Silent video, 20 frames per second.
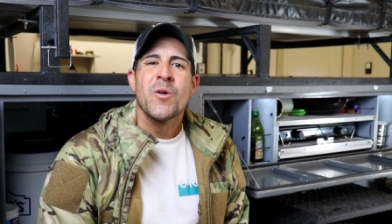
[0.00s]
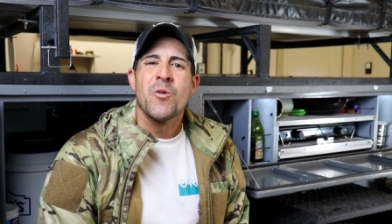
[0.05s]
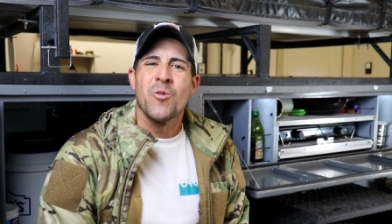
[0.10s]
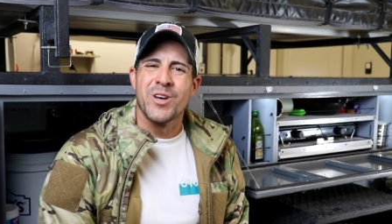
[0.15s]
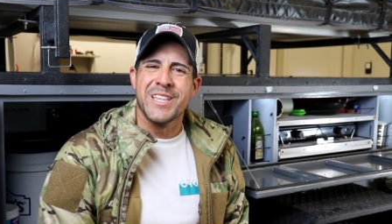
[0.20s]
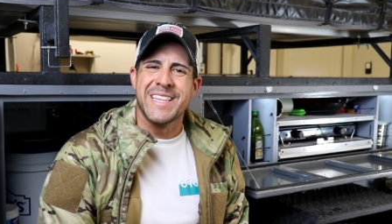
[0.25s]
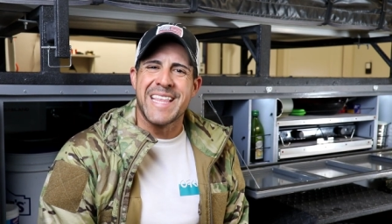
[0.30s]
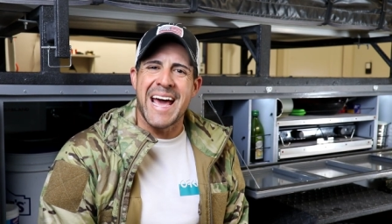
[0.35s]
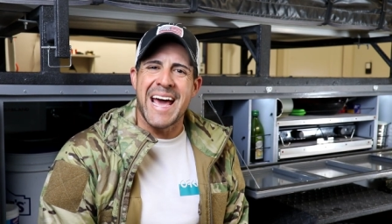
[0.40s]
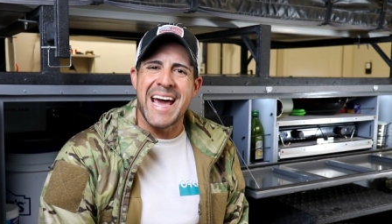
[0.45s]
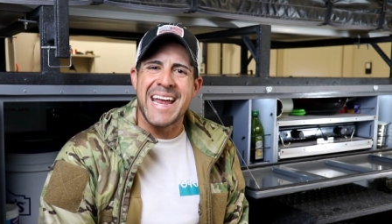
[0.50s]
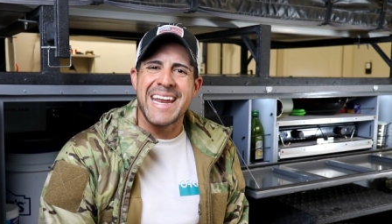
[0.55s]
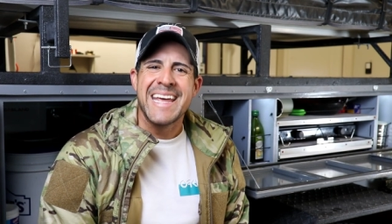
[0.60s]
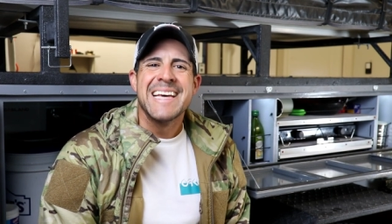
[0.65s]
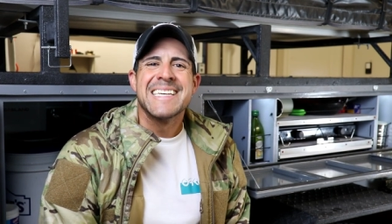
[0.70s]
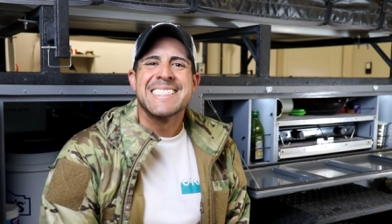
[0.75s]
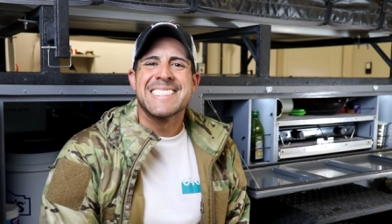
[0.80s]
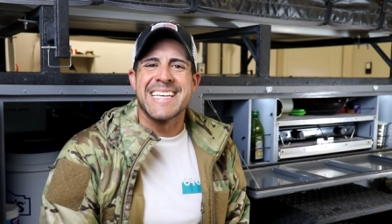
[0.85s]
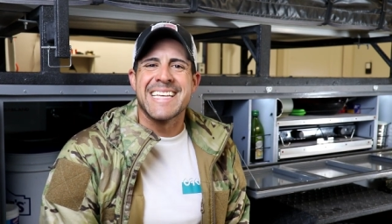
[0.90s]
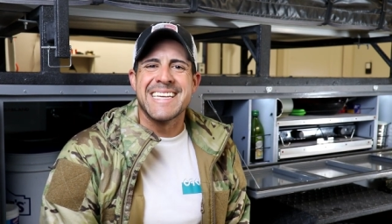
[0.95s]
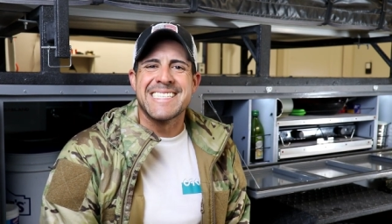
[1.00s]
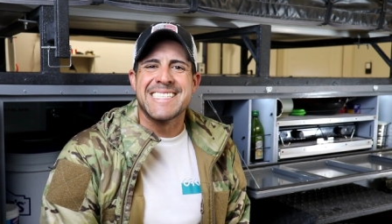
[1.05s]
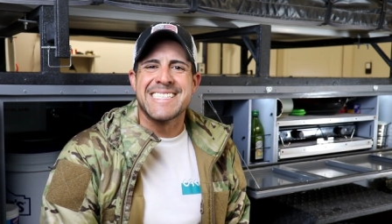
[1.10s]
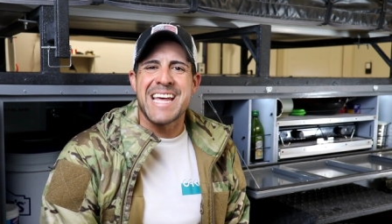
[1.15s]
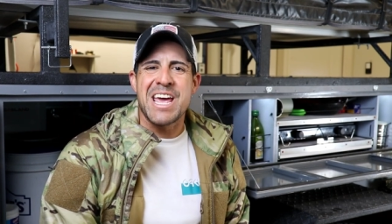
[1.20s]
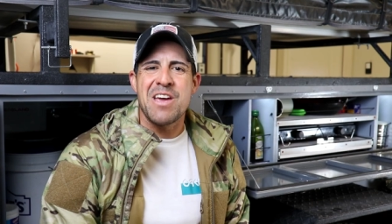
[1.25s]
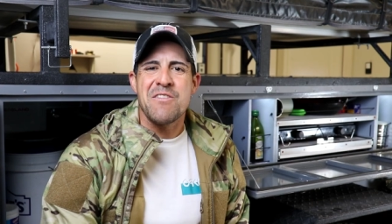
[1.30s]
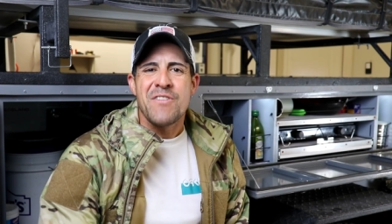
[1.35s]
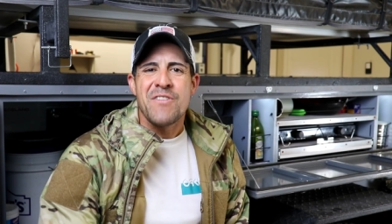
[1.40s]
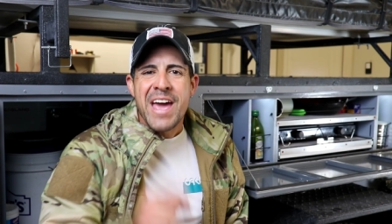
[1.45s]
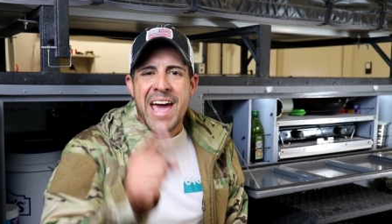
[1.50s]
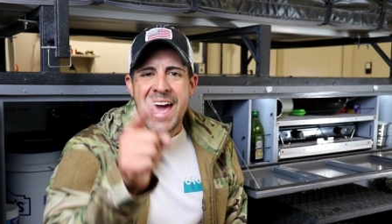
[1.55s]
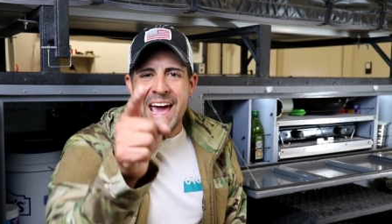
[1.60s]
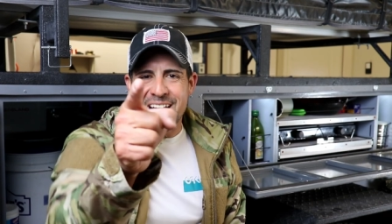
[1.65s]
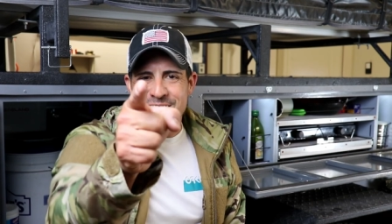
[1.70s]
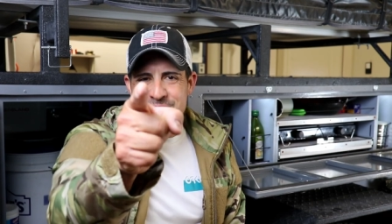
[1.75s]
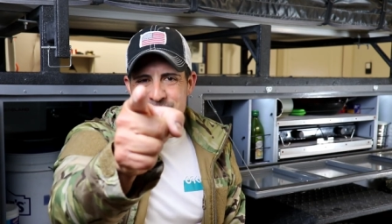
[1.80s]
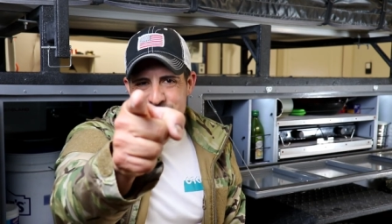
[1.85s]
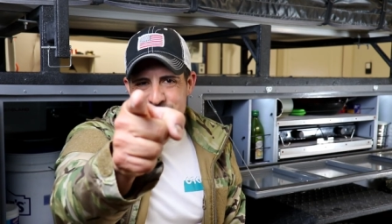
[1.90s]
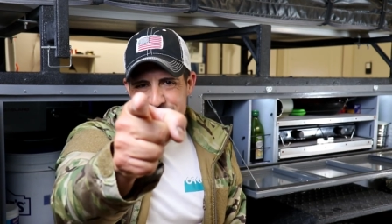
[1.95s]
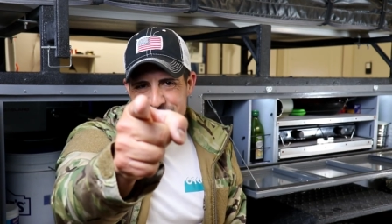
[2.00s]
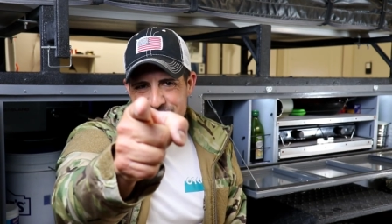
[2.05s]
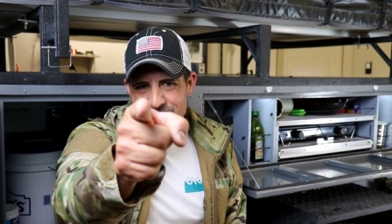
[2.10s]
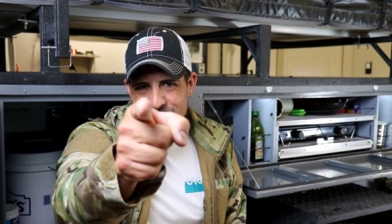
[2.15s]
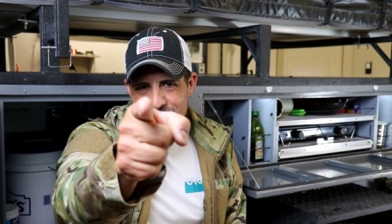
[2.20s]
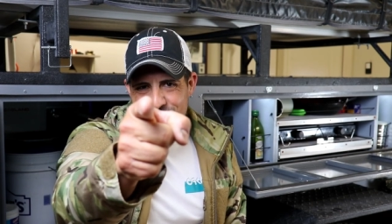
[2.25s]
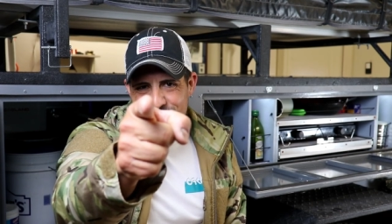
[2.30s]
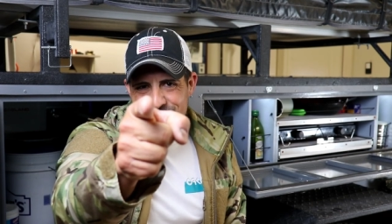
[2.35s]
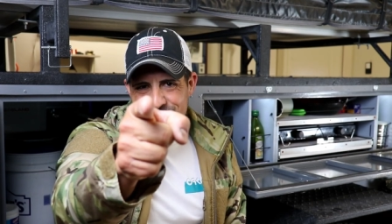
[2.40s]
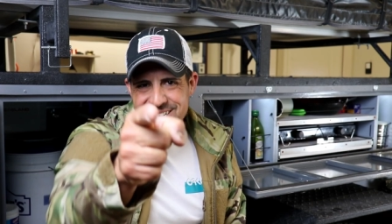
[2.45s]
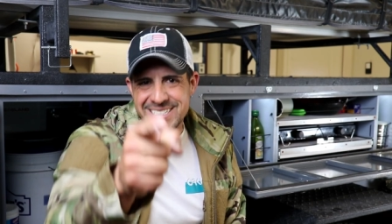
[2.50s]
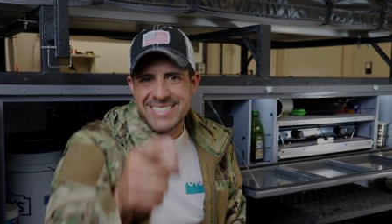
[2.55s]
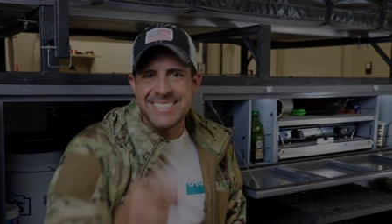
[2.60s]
With that, stay safe and train hard.